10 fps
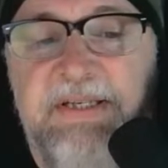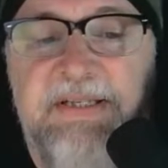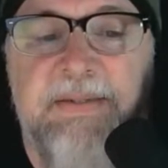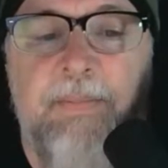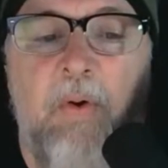
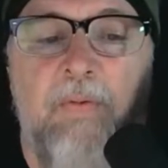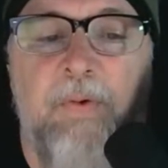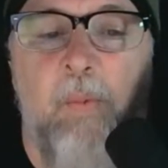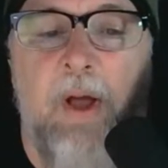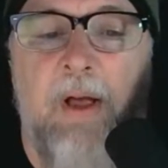some
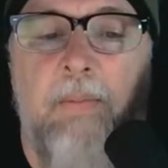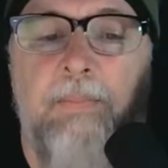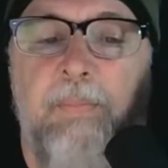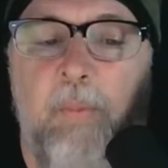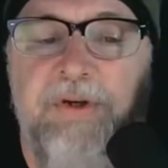
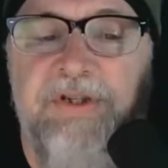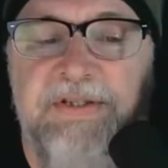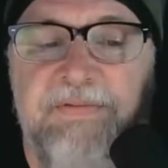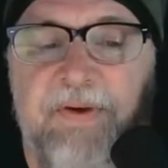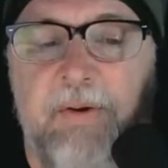overwhelm, which
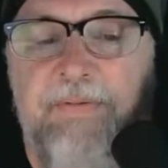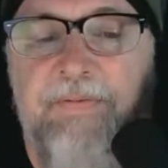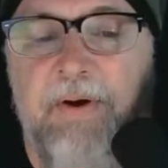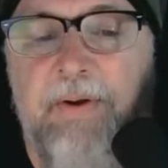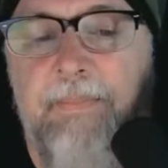is very,
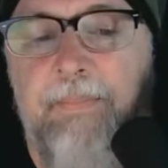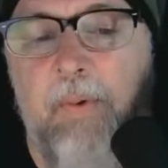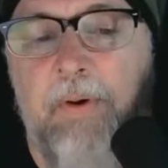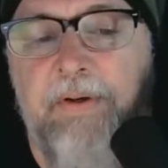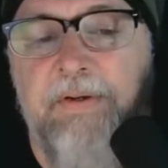very
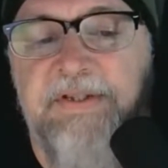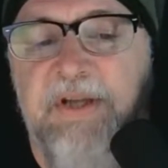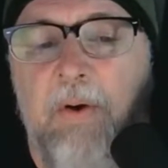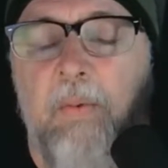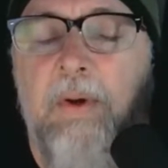important.
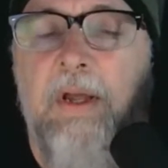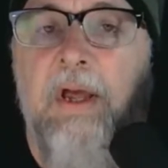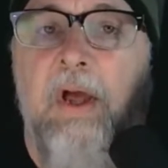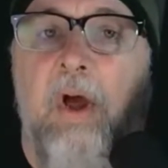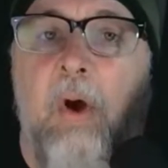So
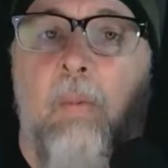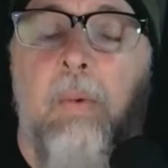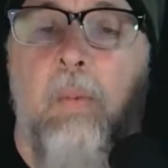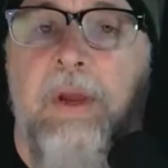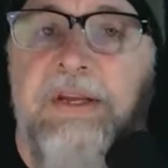
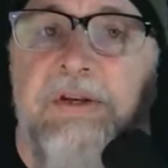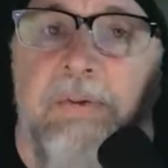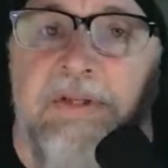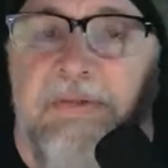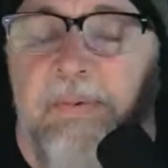what we
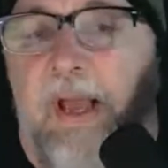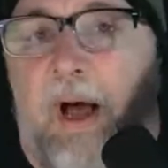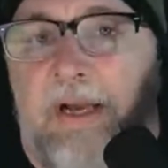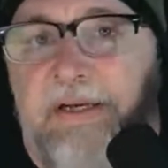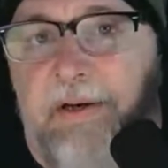do is we
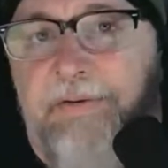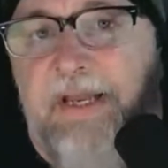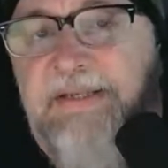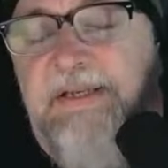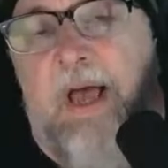audit our
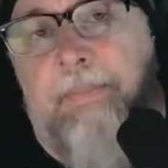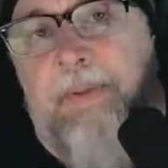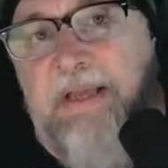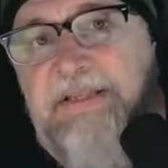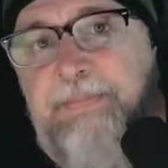desktop.
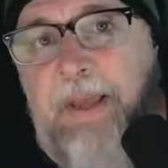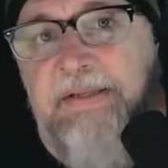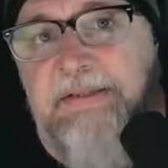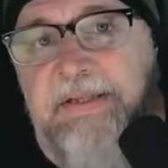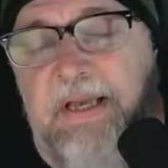I
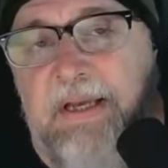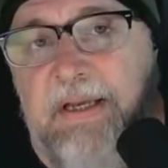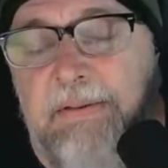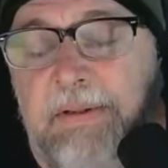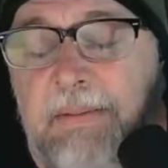spent
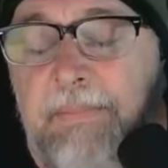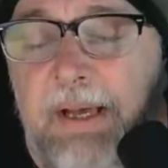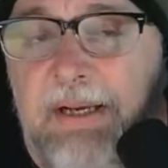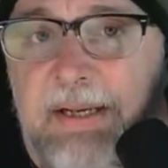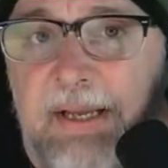
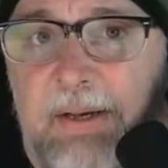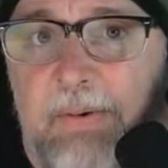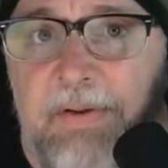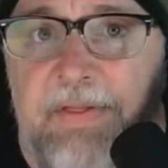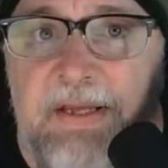about an
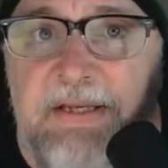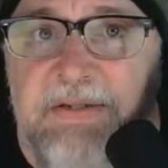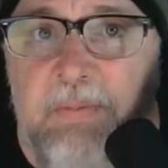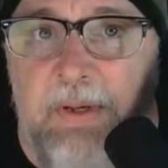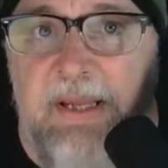hour
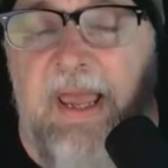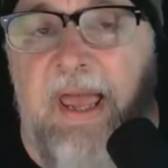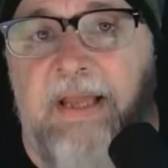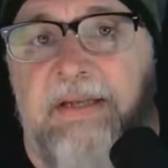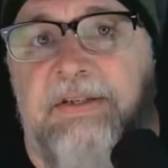this
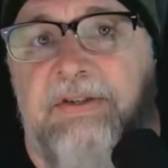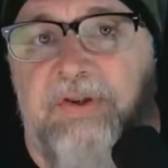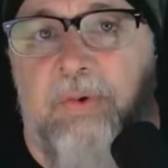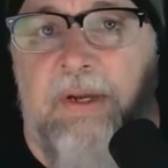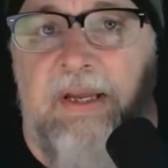weekend
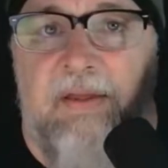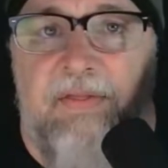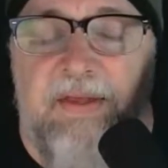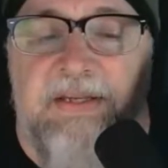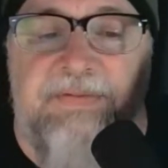doing
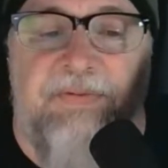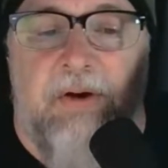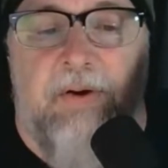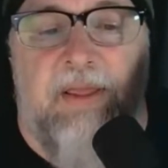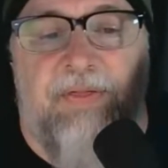this
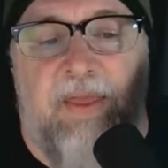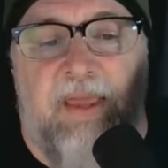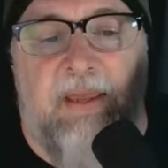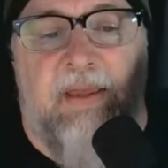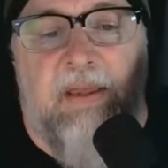very thing.